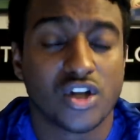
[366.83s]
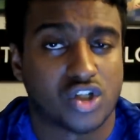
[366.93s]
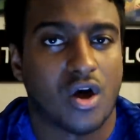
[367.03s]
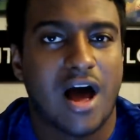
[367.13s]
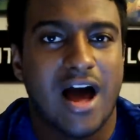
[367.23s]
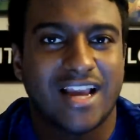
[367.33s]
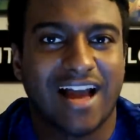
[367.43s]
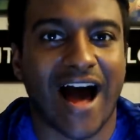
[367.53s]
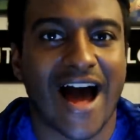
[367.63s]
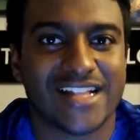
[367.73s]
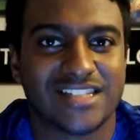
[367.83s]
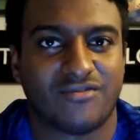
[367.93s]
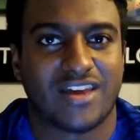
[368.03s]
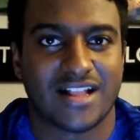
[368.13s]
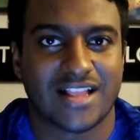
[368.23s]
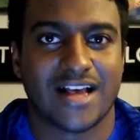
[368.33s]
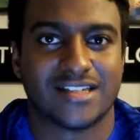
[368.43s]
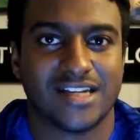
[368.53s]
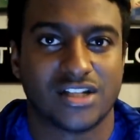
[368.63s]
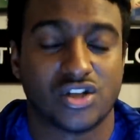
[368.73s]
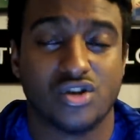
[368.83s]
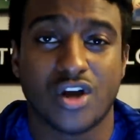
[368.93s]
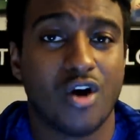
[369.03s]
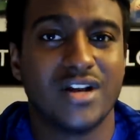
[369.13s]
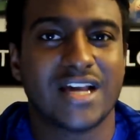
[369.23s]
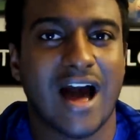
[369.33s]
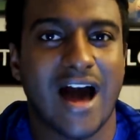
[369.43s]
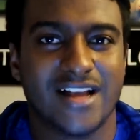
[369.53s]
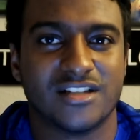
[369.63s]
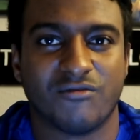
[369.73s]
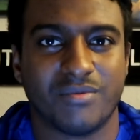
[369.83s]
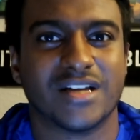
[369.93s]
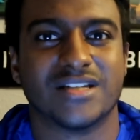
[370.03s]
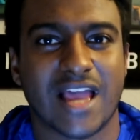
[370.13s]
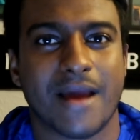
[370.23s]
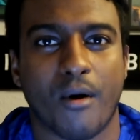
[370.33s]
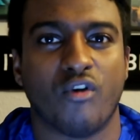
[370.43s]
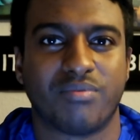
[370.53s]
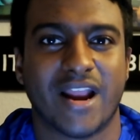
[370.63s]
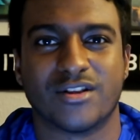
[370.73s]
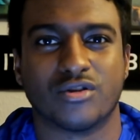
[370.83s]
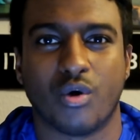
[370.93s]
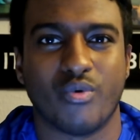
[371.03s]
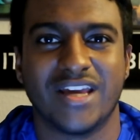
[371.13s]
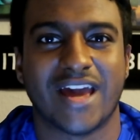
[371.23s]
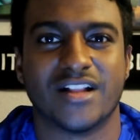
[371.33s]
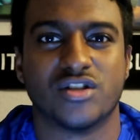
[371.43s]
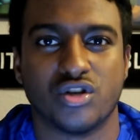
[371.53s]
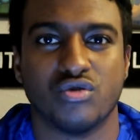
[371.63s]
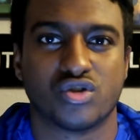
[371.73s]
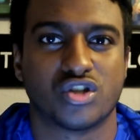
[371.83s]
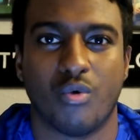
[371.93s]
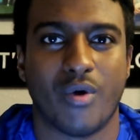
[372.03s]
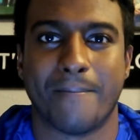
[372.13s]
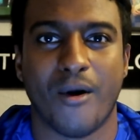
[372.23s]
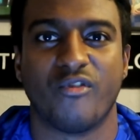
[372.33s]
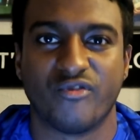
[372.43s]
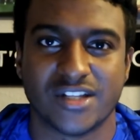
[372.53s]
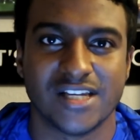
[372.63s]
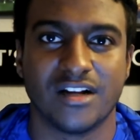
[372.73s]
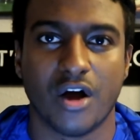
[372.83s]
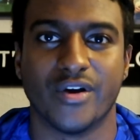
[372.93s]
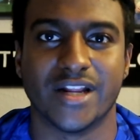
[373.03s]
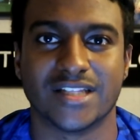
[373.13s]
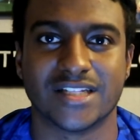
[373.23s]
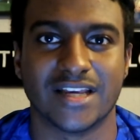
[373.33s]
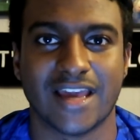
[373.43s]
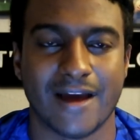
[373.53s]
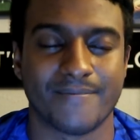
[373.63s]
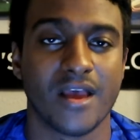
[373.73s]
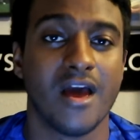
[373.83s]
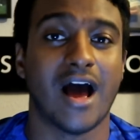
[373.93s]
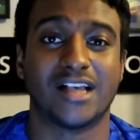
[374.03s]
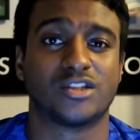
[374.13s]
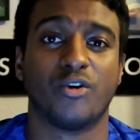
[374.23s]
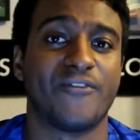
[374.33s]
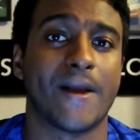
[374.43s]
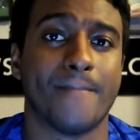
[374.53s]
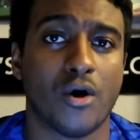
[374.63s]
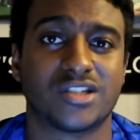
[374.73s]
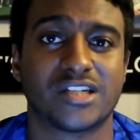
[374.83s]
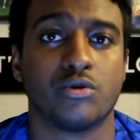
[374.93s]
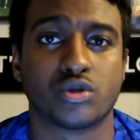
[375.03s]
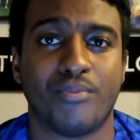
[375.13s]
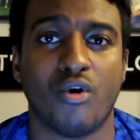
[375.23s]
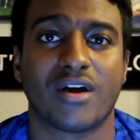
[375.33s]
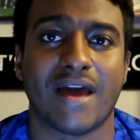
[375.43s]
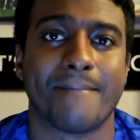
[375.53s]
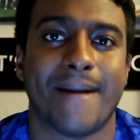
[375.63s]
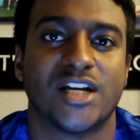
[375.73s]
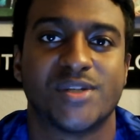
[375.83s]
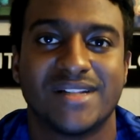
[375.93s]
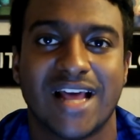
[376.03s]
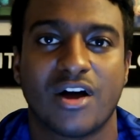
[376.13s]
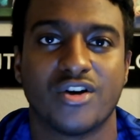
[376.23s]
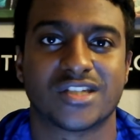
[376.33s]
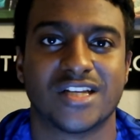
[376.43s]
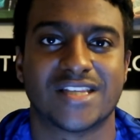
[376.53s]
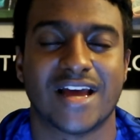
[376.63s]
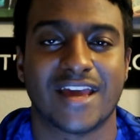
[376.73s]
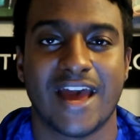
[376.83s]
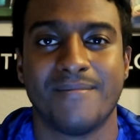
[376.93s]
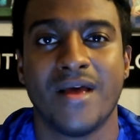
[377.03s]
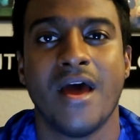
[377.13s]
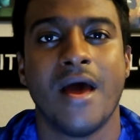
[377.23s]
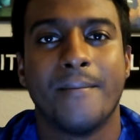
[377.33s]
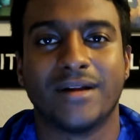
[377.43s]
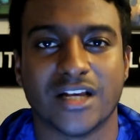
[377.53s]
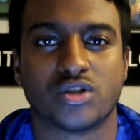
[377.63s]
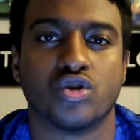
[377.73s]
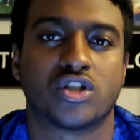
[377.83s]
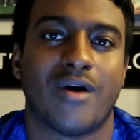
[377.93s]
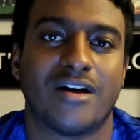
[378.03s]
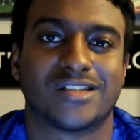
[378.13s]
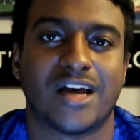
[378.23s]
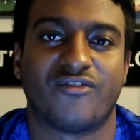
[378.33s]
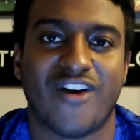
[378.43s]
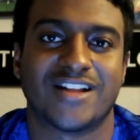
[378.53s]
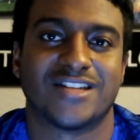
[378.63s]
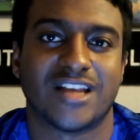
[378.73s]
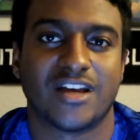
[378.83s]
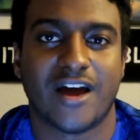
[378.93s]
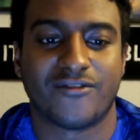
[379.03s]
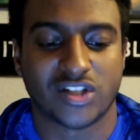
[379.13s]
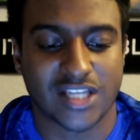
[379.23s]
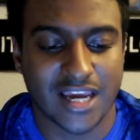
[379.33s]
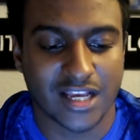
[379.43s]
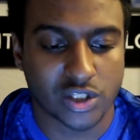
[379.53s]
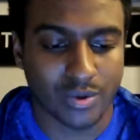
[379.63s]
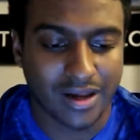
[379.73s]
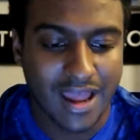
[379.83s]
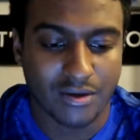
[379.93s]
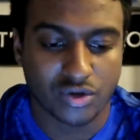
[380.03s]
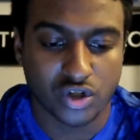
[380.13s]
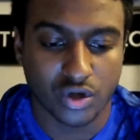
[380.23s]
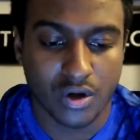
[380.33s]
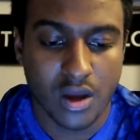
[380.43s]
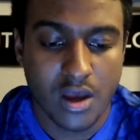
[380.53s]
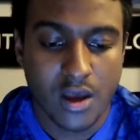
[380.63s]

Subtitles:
So I kind of get that as an excuse. Only kind of, because they both played on the weekend too, so we're both fatigued going into the game. I still think mostly it was poor game management that cost us that game, but there's also outside factors that you have to take into account too.